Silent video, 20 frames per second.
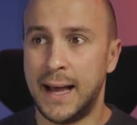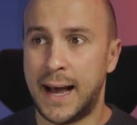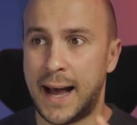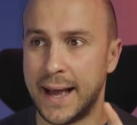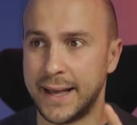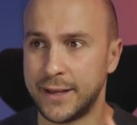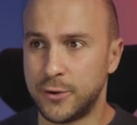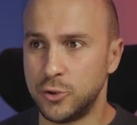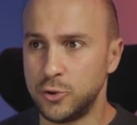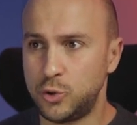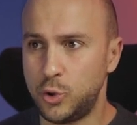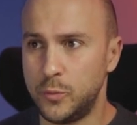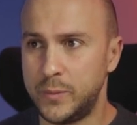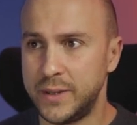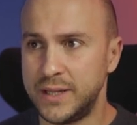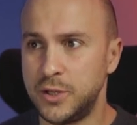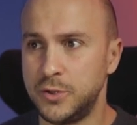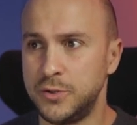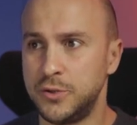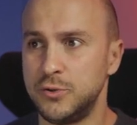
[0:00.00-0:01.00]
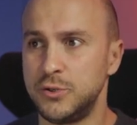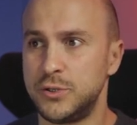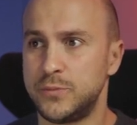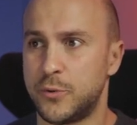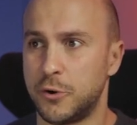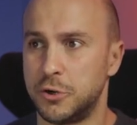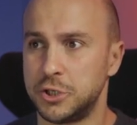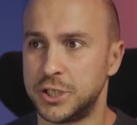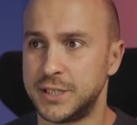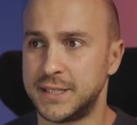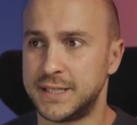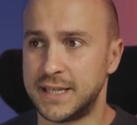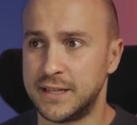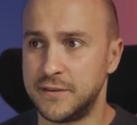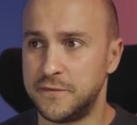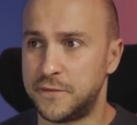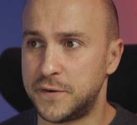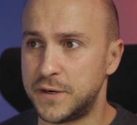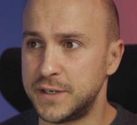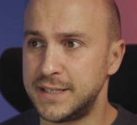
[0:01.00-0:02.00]
I go to bid on those projects, and
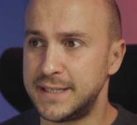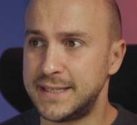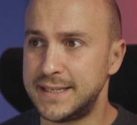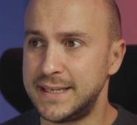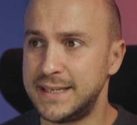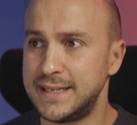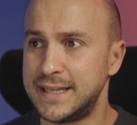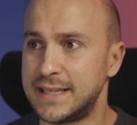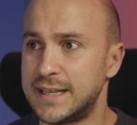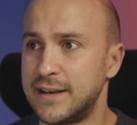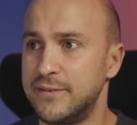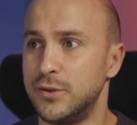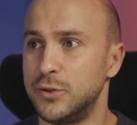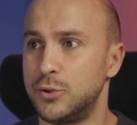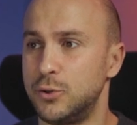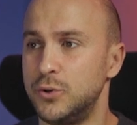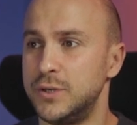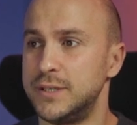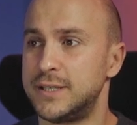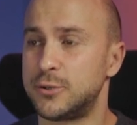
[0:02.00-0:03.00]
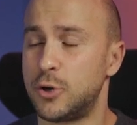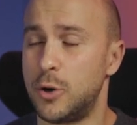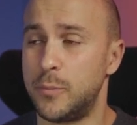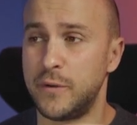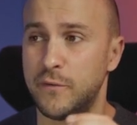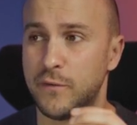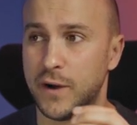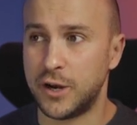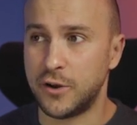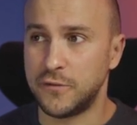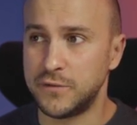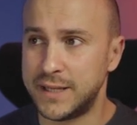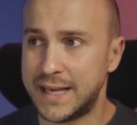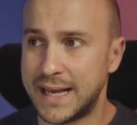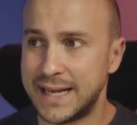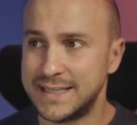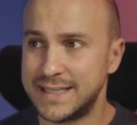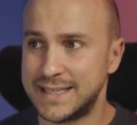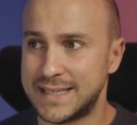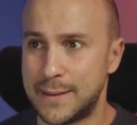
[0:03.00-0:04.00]
the first thing that I will do is copy one of
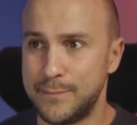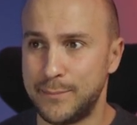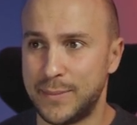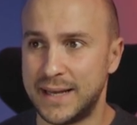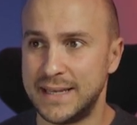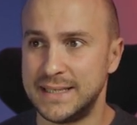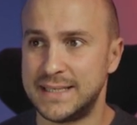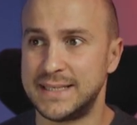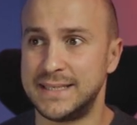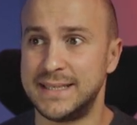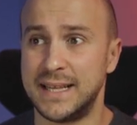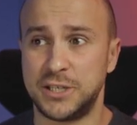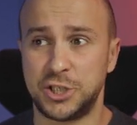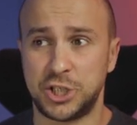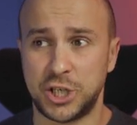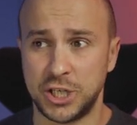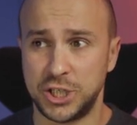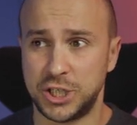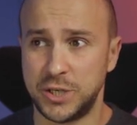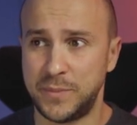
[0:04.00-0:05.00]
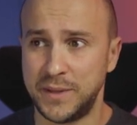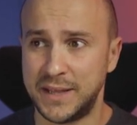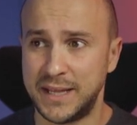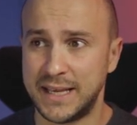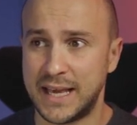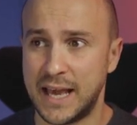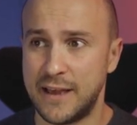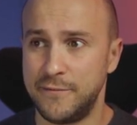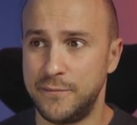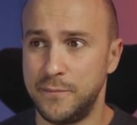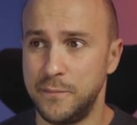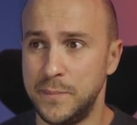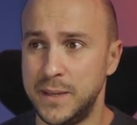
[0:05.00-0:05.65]
the ads templates that ChatGPT gave